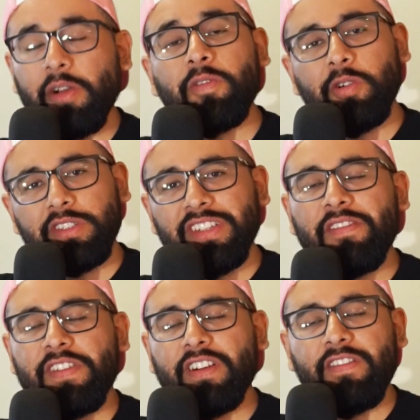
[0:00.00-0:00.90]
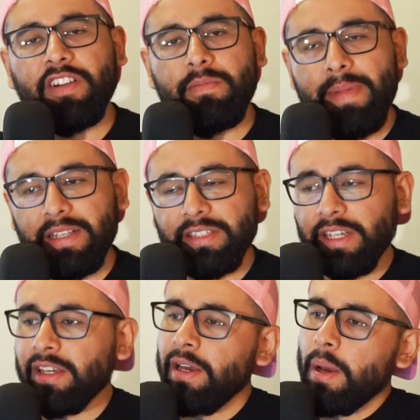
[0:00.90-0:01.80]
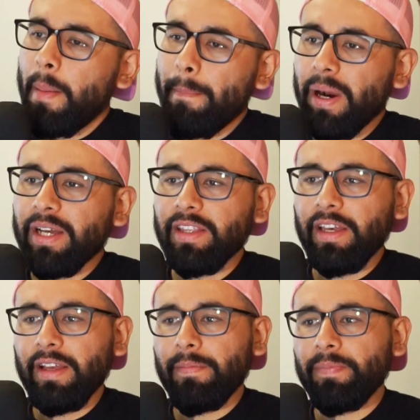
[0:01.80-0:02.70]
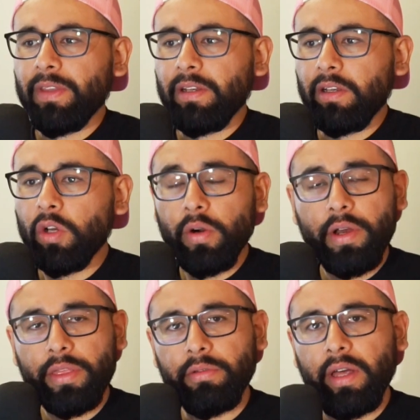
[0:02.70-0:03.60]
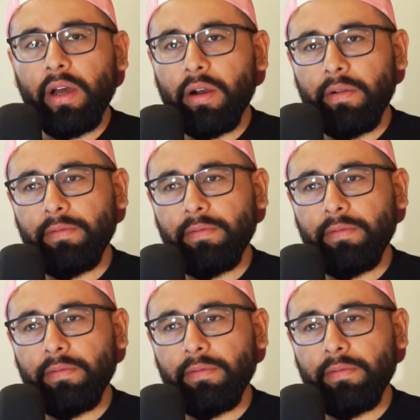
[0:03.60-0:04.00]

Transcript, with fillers: Of course, very, very basic, but going through that,